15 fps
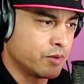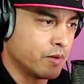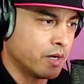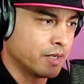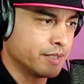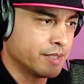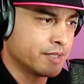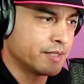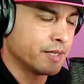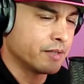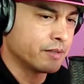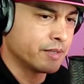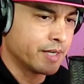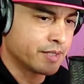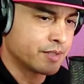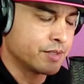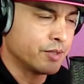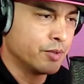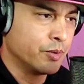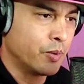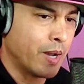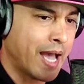to you on, the Stellar
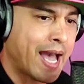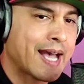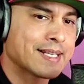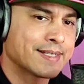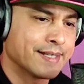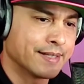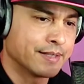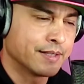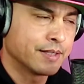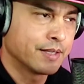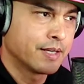X2, has it.